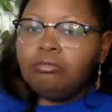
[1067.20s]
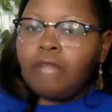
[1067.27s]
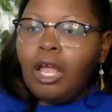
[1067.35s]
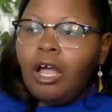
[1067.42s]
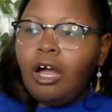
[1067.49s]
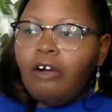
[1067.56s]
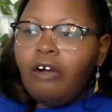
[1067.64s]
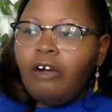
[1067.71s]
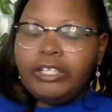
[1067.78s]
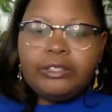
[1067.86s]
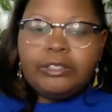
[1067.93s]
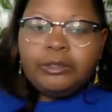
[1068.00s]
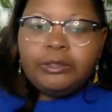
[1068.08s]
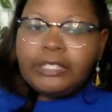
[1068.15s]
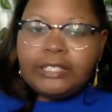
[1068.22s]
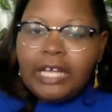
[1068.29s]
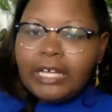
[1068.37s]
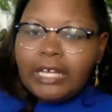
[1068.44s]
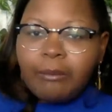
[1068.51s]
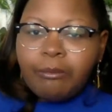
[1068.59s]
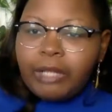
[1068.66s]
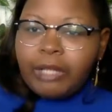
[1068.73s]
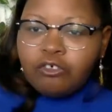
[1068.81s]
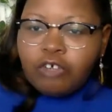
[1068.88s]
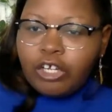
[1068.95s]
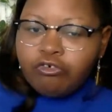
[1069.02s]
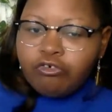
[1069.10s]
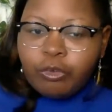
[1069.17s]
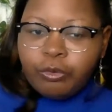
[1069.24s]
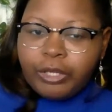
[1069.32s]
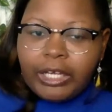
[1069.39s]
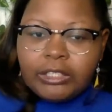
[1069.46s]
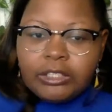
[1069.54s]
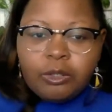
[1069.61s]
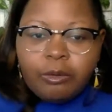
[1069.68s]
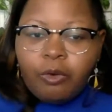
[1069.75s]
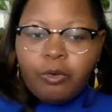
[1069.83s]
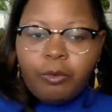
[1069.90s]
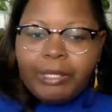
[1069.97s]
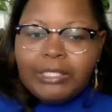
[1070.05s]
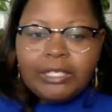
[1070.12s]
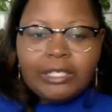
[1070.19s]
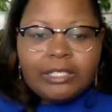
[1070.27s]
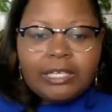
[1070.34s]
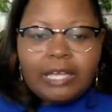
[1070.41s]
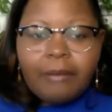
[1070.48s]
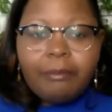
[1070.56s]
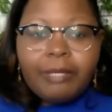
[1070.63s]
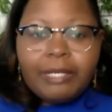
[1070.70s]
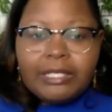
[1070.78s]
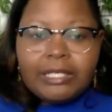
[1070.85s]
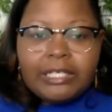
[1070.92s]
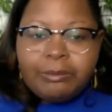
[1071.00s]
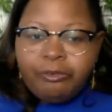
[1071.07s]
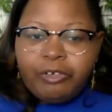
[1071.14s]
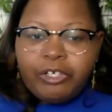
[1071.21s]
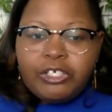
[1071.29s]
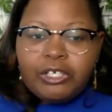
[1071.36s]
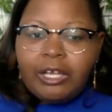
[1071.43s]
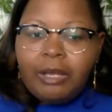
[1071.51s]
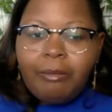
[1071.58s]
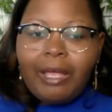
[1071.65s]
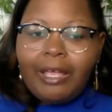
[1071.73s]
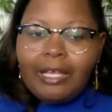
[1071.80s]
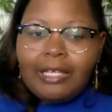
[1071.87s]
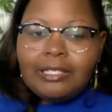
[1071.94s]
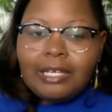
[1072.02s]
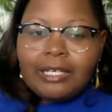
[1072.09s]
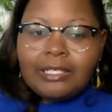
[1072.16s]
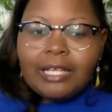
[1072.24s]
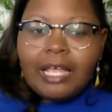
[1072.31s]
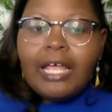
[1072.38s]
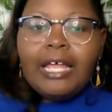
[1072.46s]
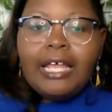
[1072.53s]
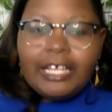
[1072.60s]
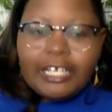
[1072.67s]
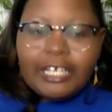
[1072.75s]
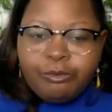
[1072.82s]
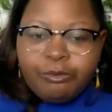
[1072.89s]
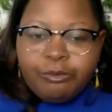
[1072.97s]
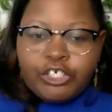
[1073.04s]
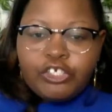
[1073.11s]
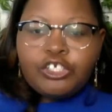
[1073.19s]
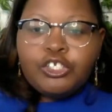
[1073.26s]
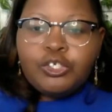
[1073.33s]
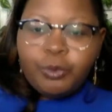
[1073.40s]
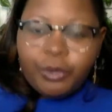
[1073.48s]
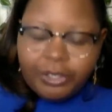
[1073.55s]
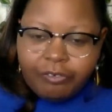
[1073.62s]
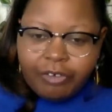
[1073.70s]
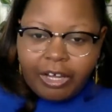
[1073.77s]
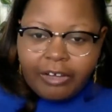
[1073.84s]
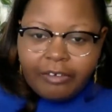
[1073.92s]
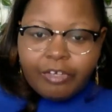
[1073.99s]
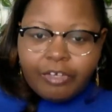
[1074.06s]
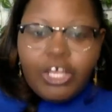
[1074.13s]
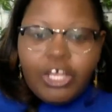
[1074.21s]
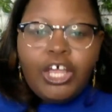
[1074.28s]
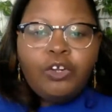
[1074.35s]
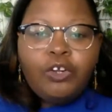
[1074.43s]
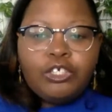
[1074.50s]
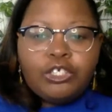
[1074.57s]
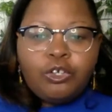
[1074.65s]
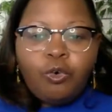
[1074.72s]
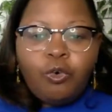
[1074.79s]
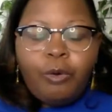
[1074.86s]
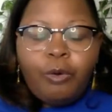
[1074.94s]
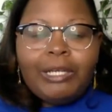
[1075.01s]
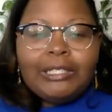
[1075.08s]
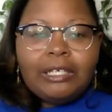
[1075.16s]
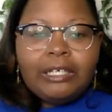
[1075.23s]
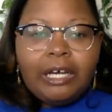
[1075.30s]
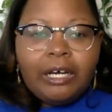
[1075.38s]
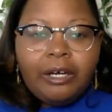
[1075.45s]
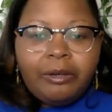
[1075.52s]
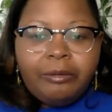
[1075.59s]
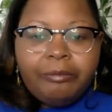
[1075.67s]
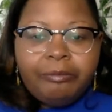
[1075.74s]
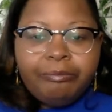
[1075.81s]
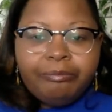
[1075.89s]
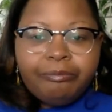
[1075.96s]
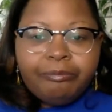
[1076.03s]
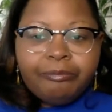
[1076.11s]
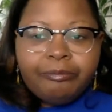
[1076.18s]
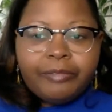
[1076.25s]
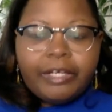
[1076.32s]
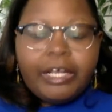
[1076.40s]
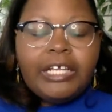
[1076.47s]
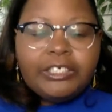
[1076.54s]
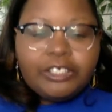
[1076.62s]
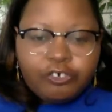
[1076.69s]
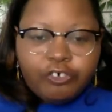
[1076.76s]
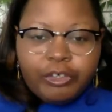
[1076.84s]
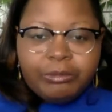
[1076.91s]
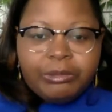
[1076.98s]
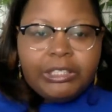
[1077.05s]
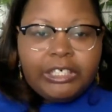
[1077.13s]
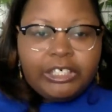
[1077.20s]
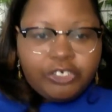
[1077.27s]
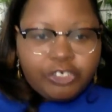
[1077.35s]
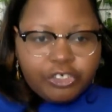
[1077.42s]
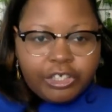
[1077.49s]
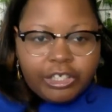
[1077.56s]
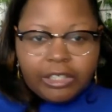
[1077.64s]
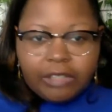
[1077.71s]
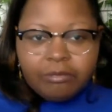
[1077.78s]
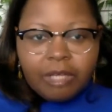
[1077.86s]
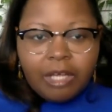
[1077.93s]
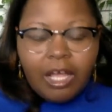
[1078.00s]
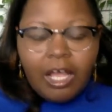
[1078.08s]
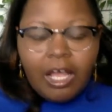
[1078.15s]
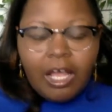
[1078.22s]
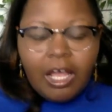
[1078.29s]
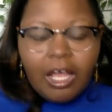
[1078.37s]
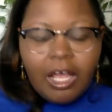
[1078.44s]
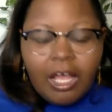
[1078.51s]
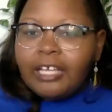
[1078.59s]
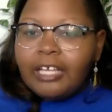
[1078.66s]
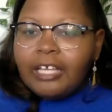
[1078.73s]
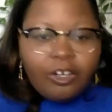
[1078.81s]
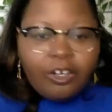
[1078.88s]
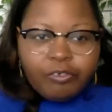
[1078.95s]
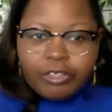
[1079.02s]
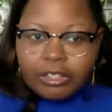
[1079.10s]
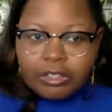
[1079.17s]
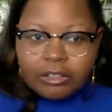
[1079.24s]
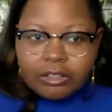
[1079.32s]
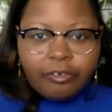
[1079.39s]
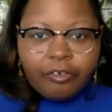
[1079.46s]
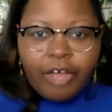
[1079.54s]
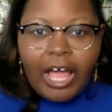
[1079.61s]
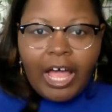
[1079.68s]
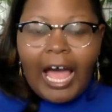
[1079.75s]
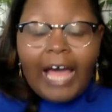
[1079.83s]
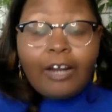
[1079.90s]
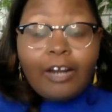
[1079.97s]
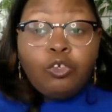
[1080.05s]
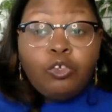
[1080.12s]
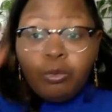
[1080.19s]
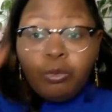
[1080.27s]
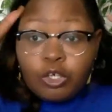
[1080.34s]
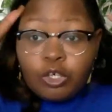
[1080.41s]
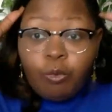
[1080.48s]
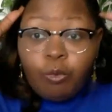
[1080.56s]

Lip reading: All right, so TikTok, I'm like trying to grow that. So go to my TikTok, Miss Inspiration, MISS Inspiration 25, and also on my Instagram, Tanisha Shanae, and head over there. I don't know what's going on